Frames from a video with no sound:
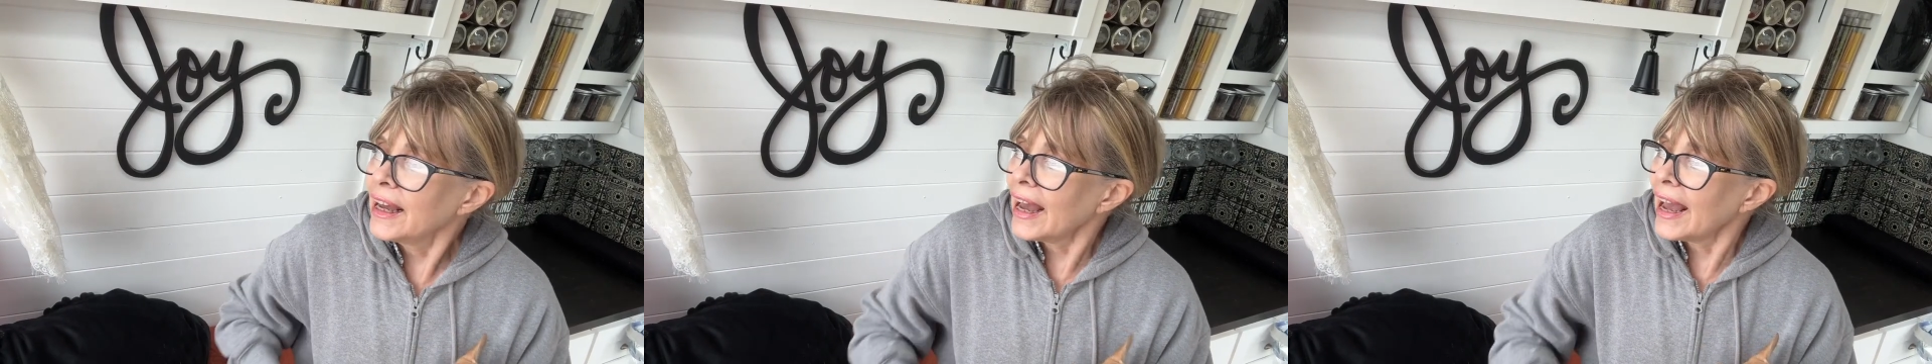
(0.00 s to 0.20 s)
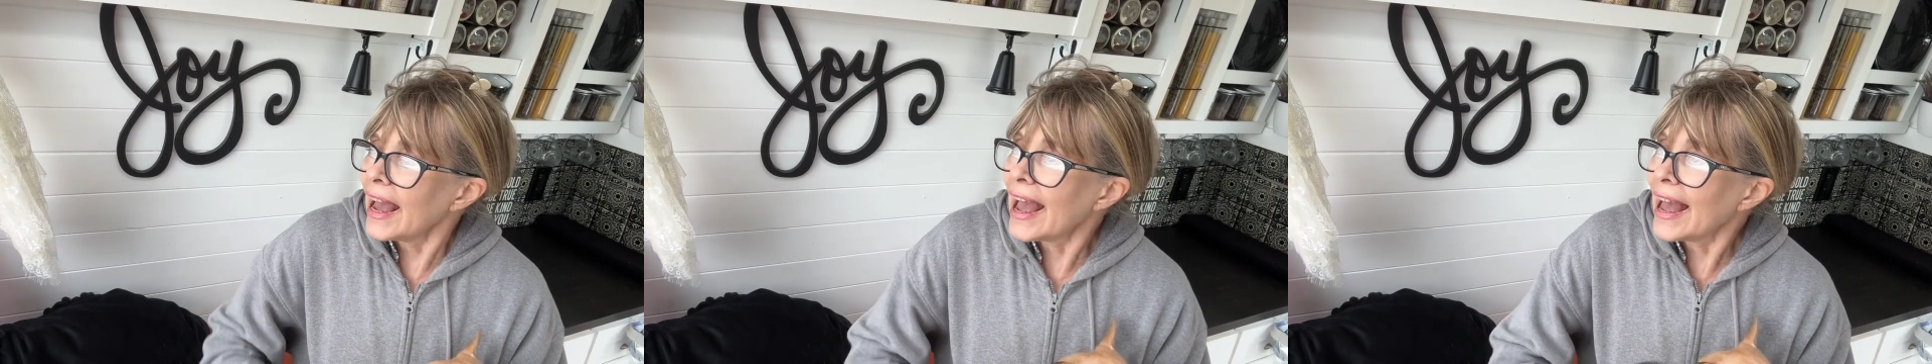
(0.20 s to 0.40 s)

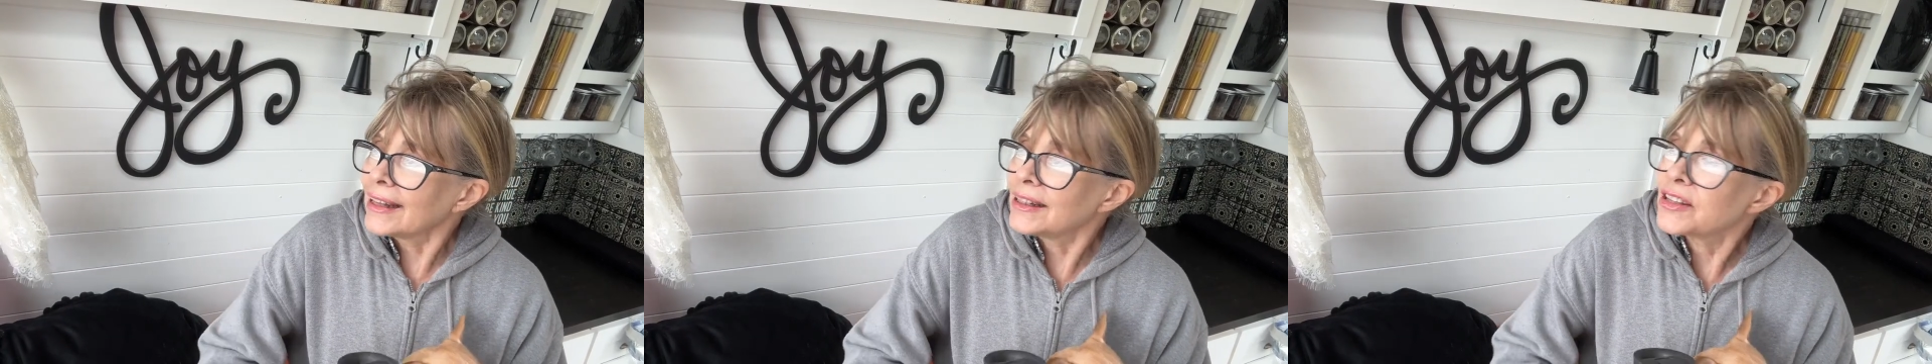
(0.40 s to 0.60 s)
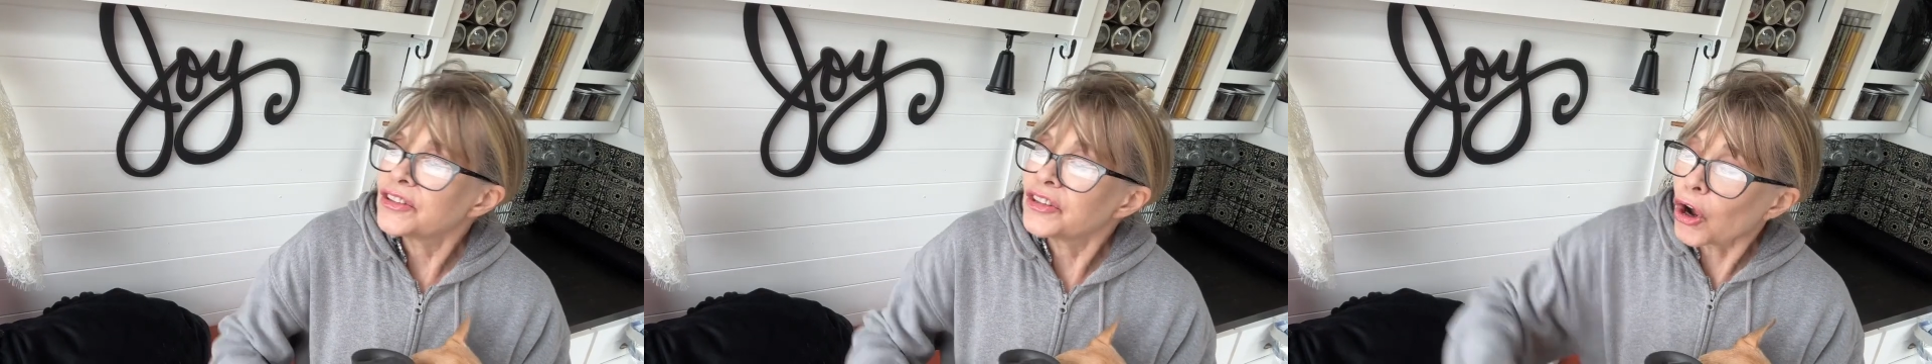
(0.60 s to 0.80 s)

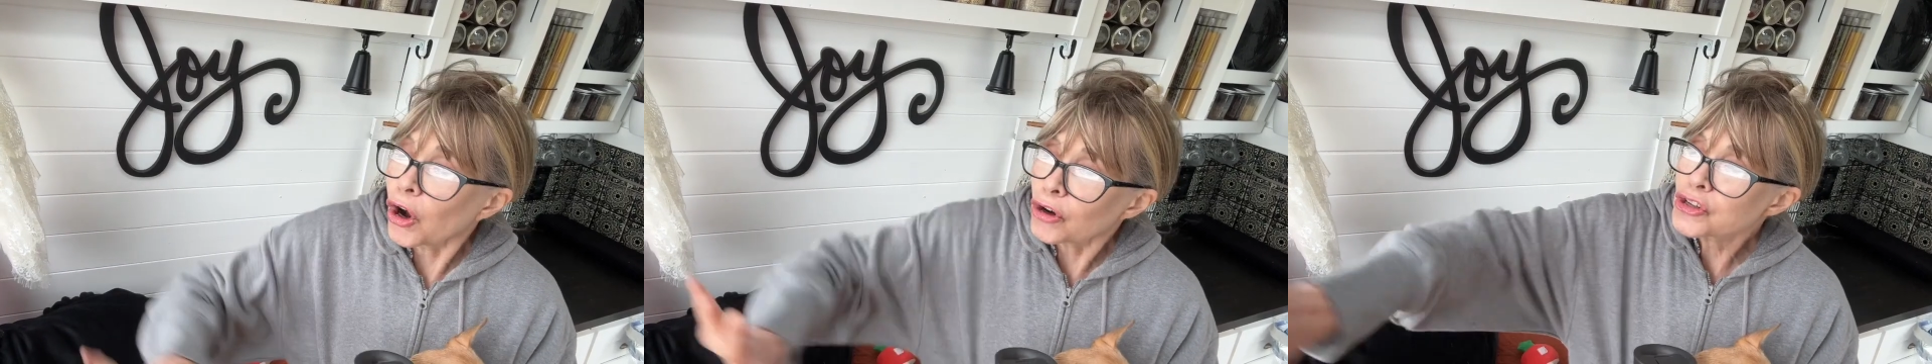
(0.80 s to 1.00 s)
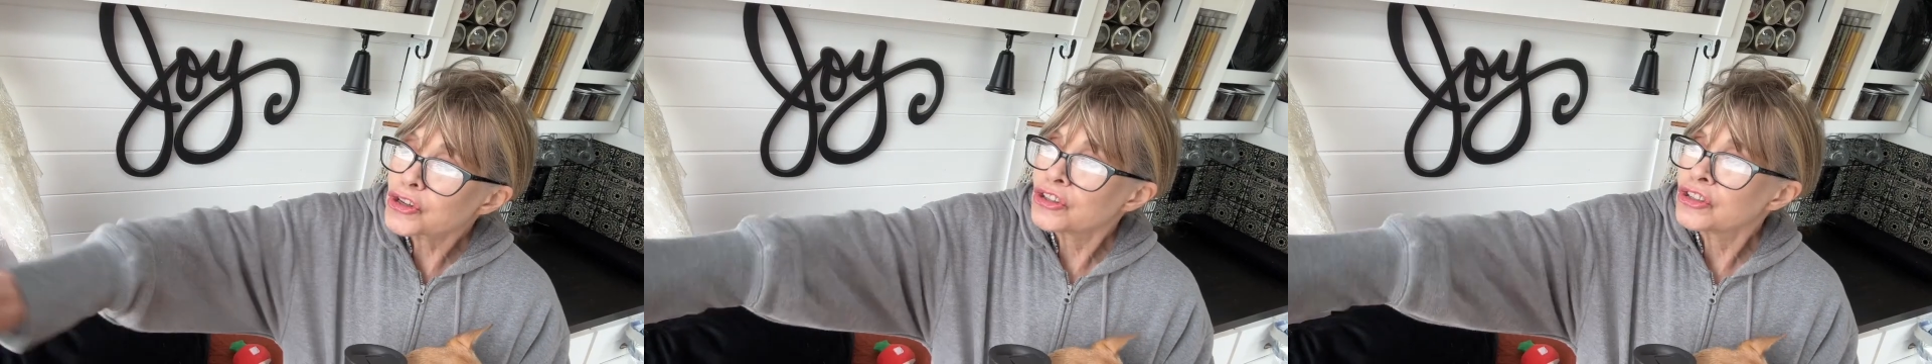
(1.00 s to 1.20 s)
And the
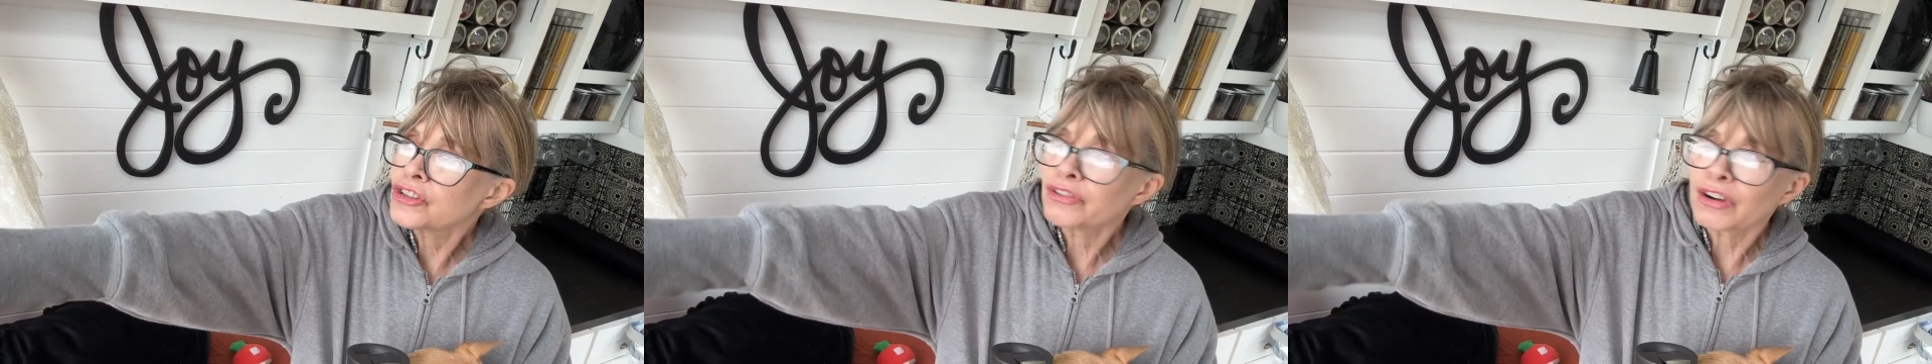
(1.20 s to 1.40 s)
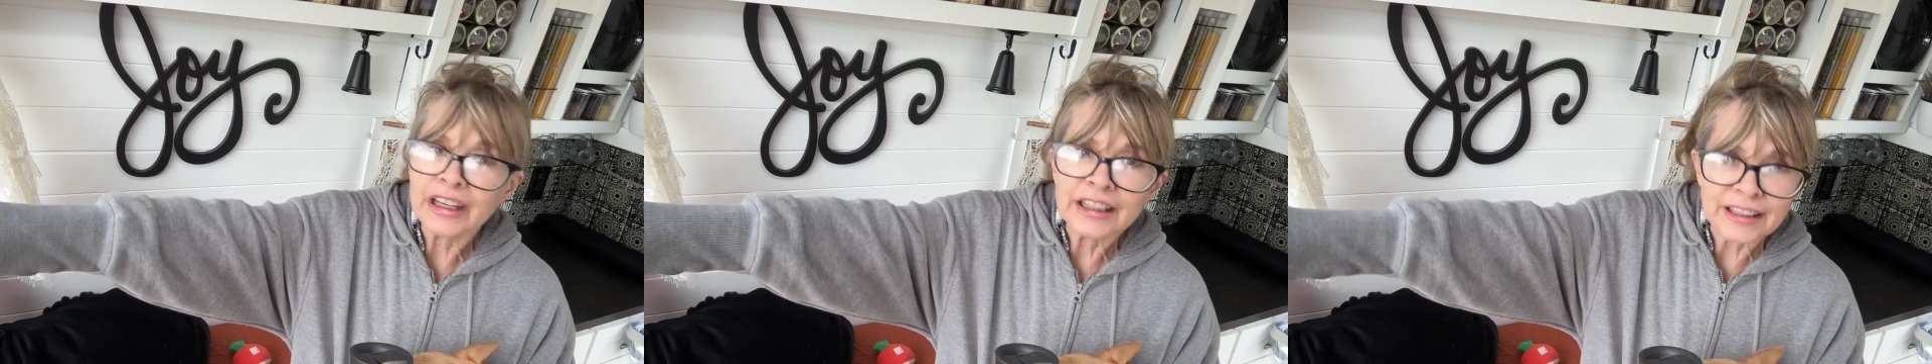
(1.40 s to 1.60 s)
ocean
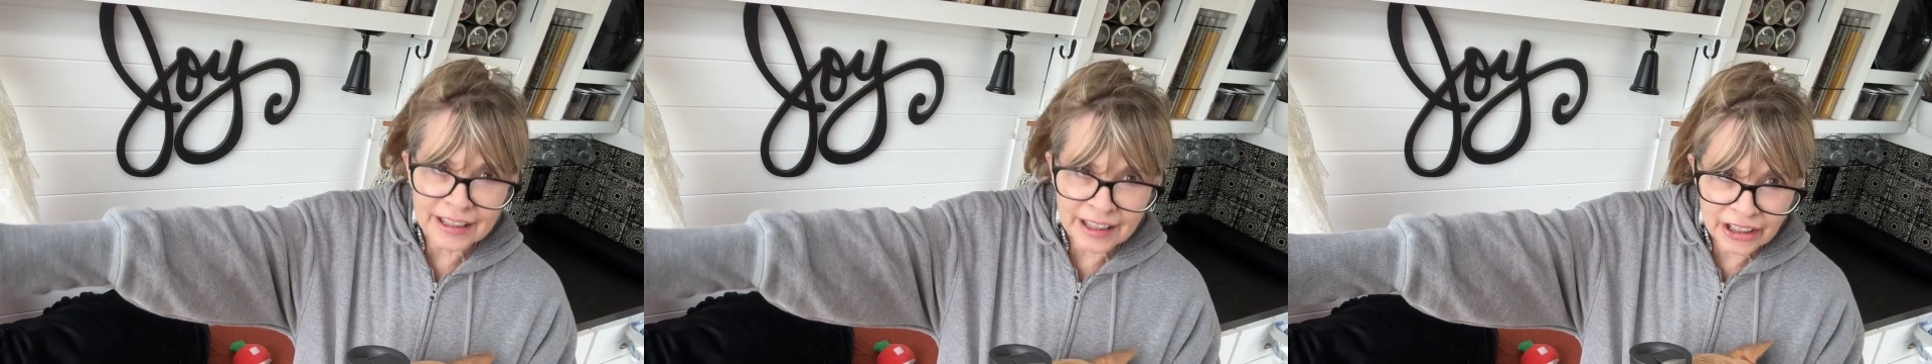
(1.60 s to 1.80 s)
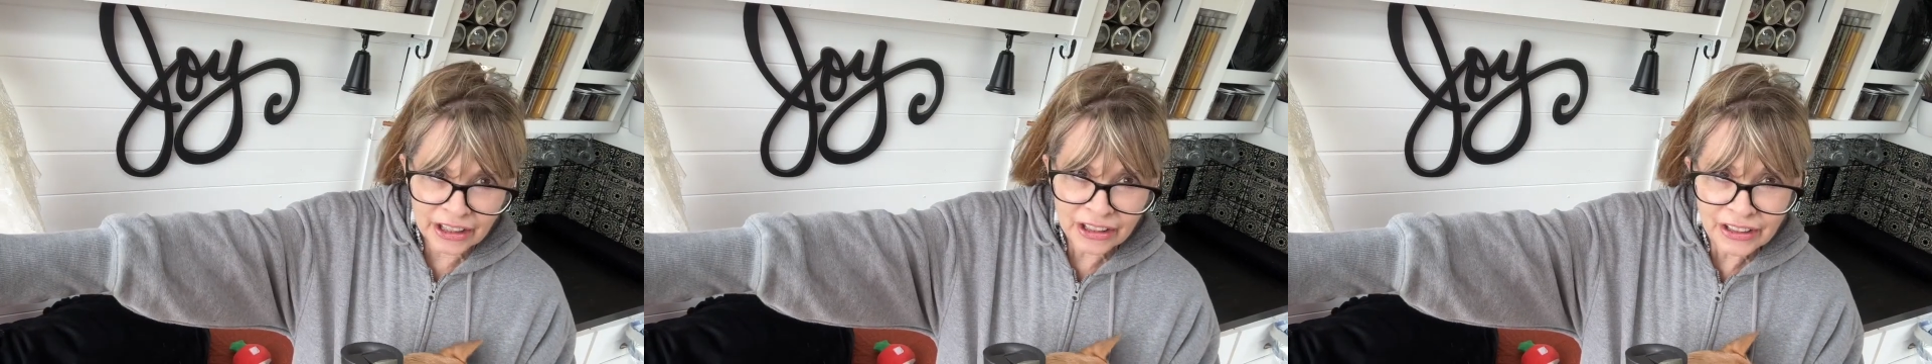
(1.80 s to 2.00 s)
is right
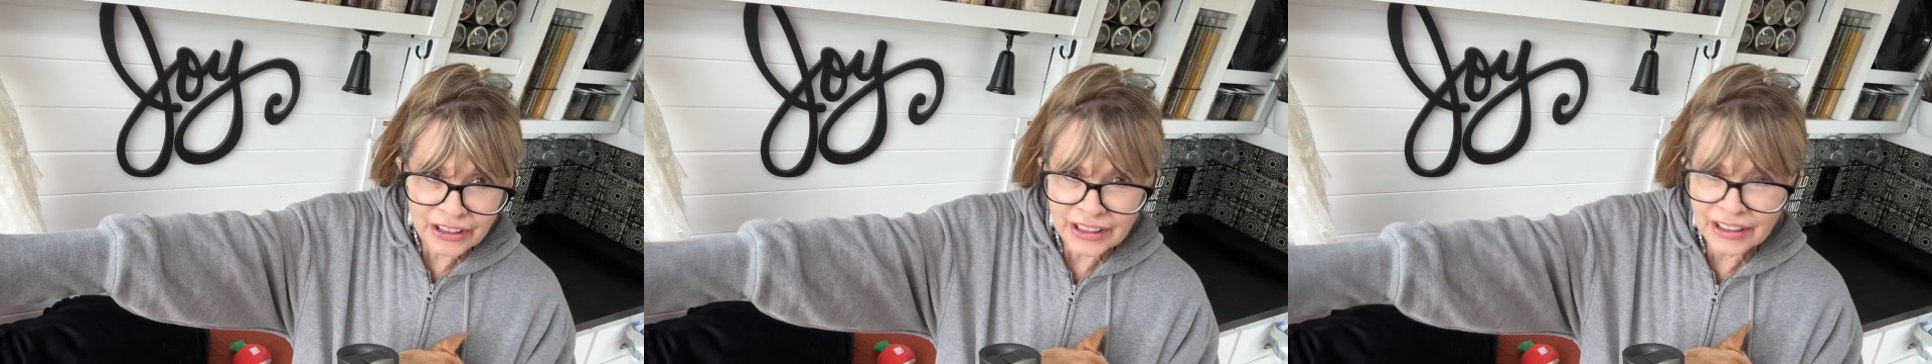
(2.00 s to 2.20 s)
there.